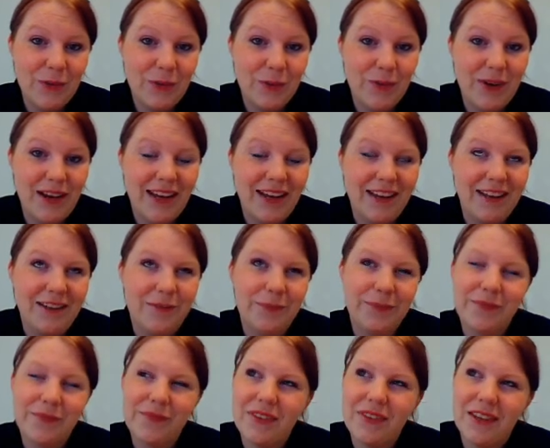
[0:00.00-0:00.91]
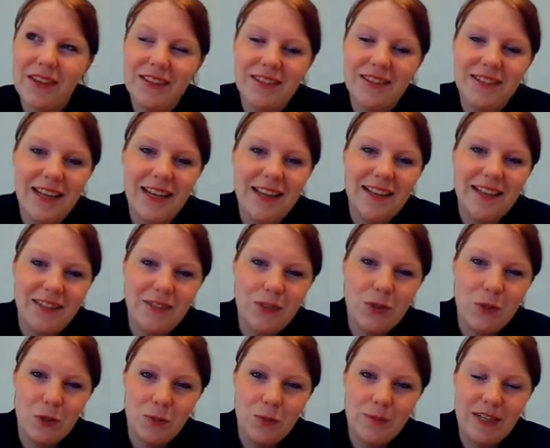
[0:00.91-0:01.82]
where say there's
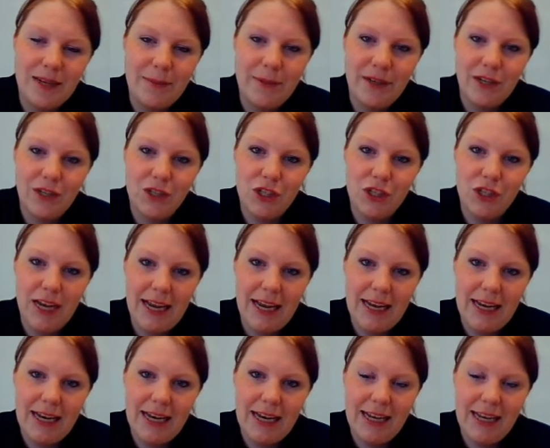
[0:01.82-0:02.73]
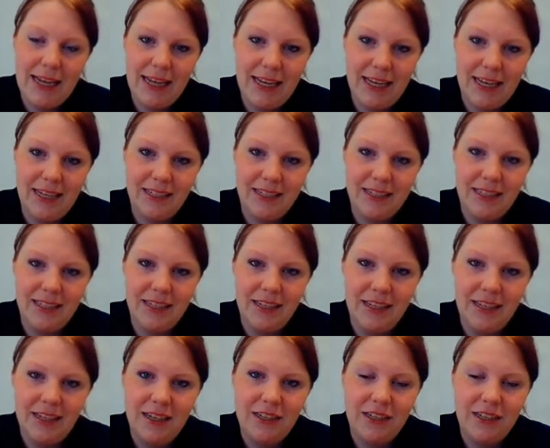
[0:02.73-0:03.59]
storm damage and there's